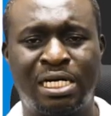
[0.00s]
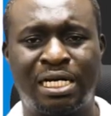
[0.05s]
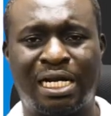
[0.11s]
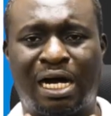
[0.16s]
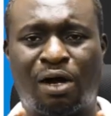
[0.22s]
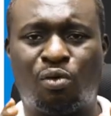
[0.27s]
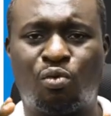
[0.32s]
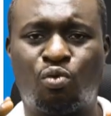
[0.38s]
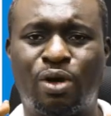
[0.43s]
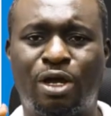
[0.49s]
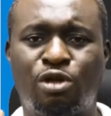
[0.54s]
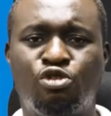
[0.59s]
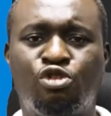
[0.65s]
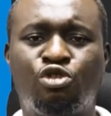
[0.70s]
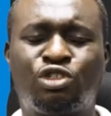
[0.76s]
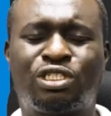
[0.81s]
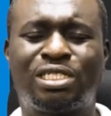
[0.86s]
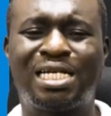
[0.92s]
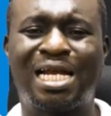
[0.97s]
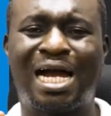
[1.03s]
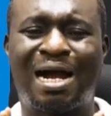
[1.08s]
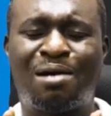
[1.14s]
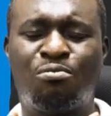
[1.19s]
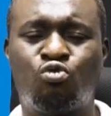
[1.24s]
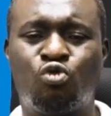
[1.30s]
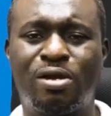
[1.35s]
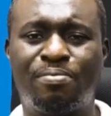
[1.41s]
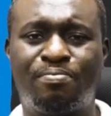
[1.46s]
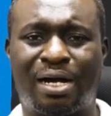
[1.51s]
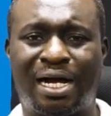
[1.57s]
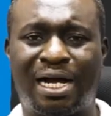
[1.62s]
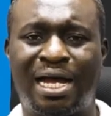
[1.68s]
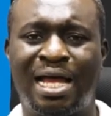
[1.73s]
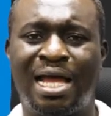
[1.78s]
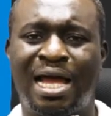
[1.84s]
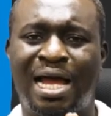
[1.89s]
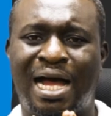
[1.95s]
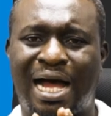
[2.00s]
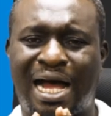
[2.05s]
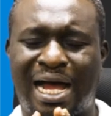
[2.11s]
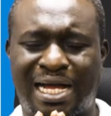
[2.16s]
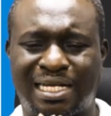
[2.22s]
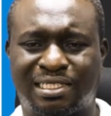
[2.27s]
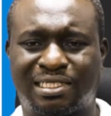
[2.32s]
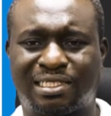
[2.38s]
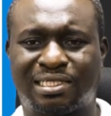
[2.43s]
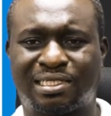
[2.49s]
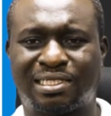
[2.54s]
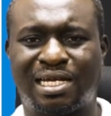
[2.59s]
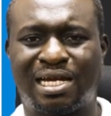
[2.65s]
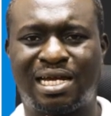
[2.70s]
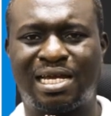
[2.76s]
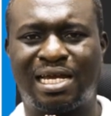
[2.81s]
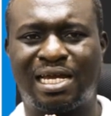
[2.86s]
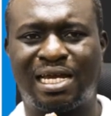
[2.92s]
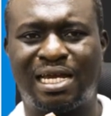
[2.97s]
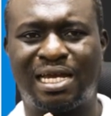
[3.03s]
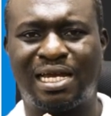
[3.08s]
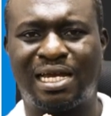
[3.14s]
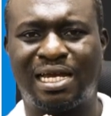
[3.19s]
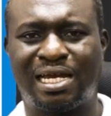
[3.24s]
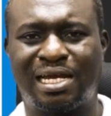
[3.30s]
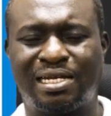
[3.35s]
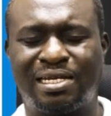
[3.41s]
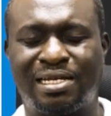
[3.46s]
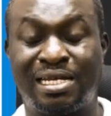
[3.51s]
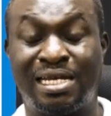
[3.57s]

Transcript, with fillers: Now, we're using amoeba as a,